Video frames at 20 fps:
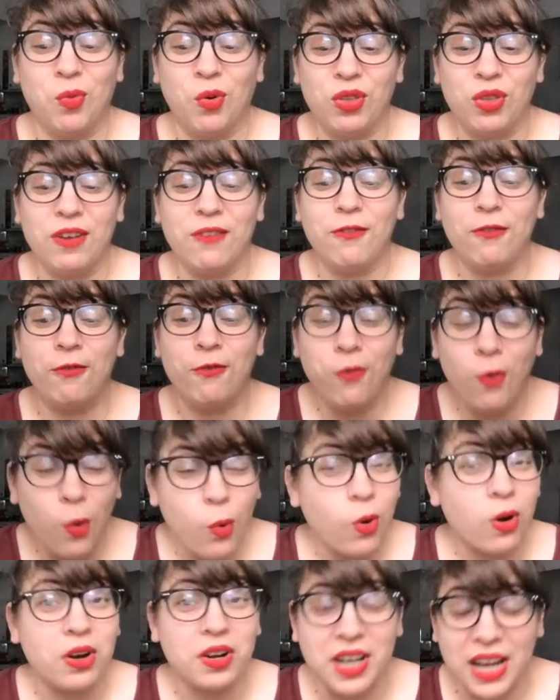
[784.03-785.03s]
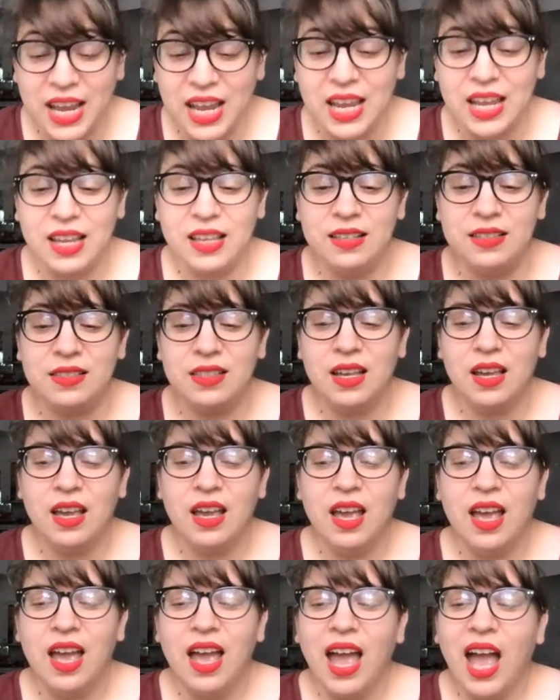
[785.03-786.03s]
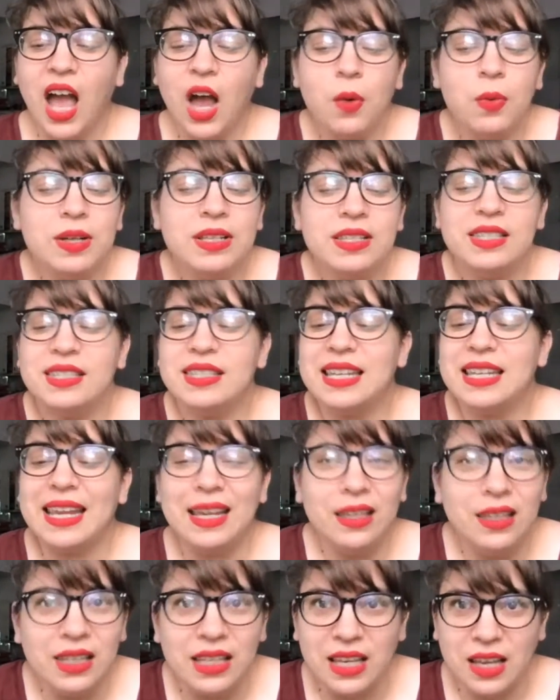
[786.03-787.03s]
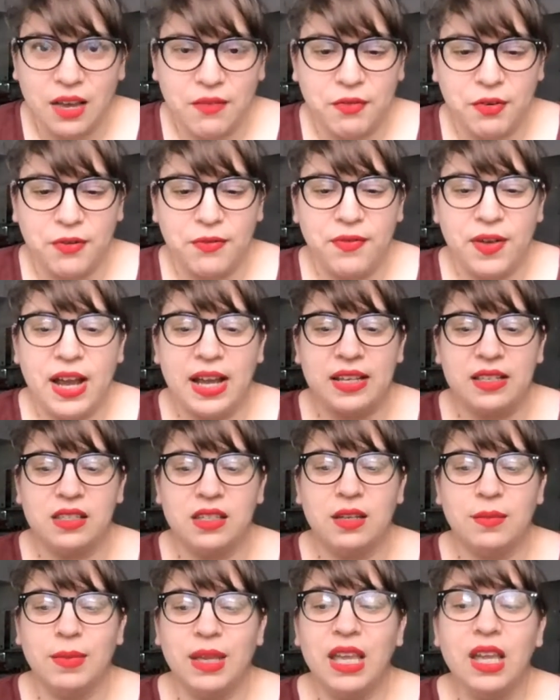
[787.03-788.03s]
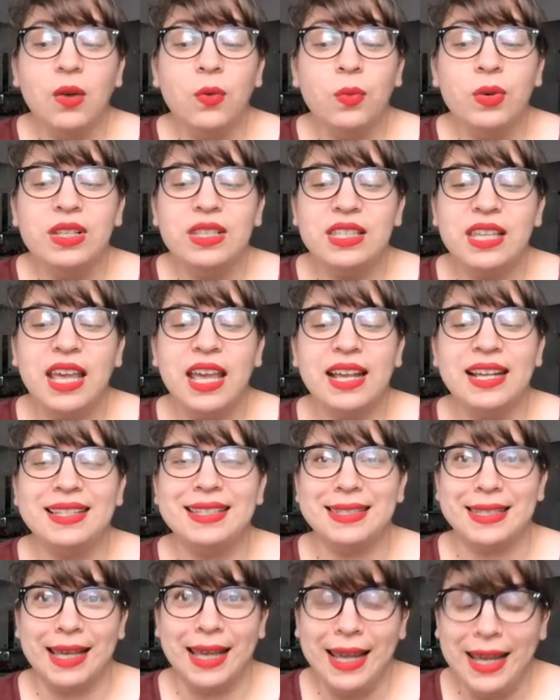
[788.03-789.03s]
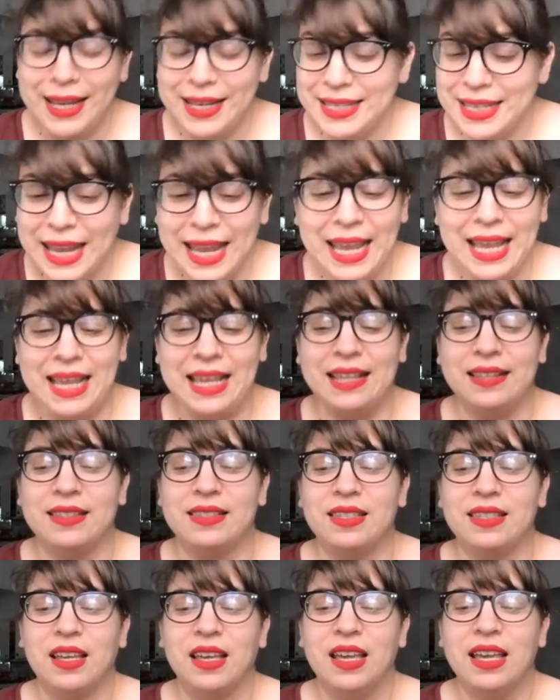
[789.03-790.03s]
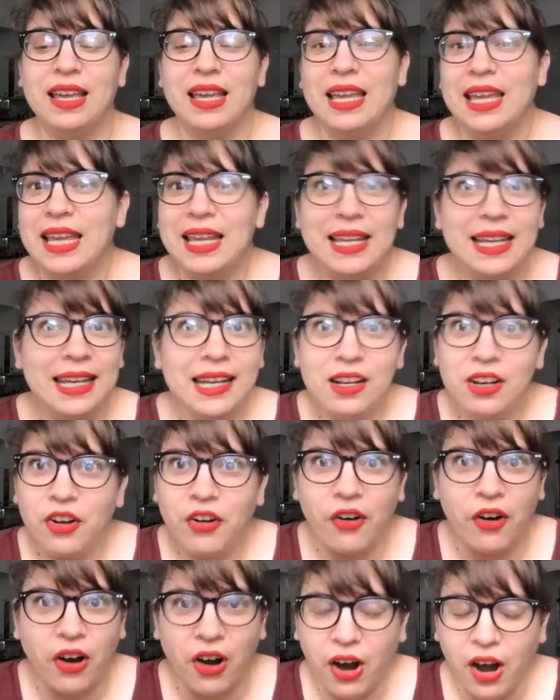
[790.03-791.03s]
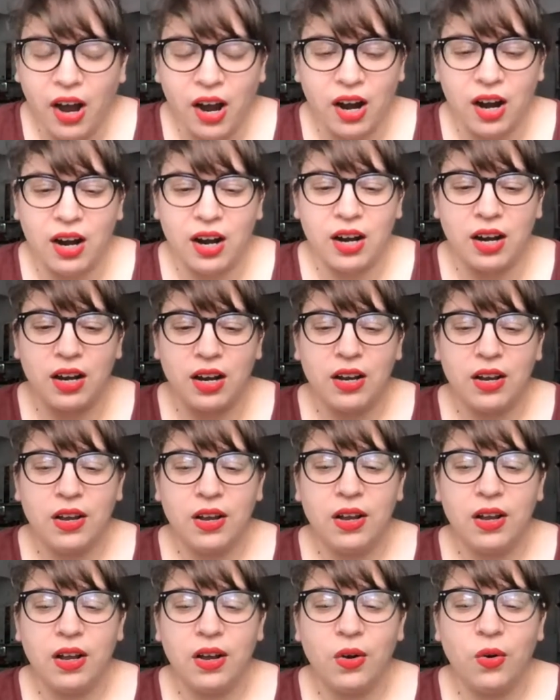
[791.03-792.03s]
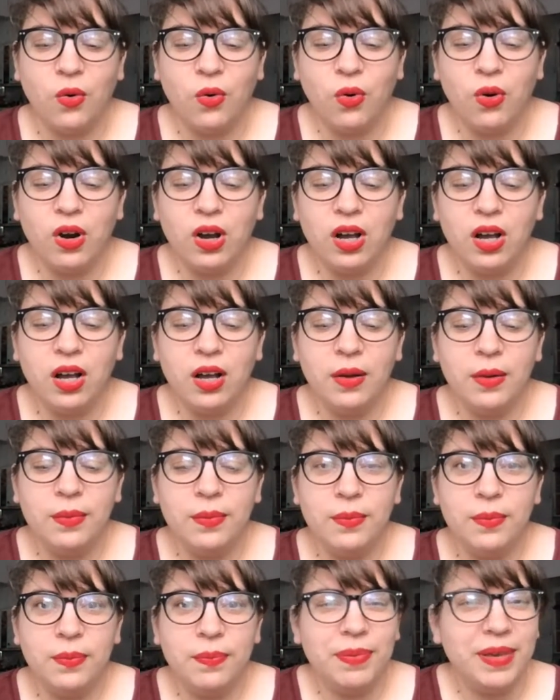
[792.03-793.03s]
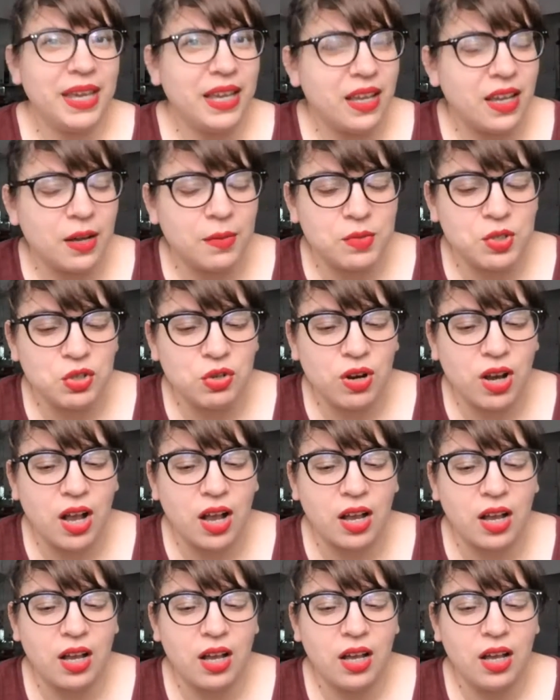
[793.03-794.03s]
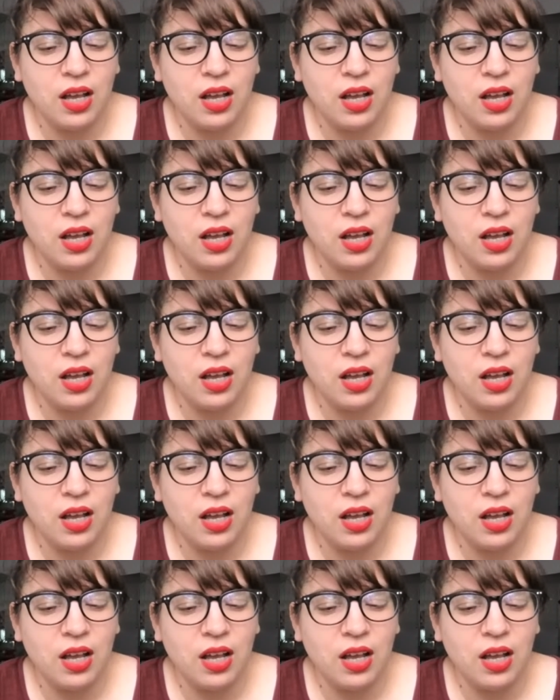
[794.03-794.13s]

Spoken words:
more than 4 days, how would Stanley ever find him? It would take days. He'd need a car or a pickup truck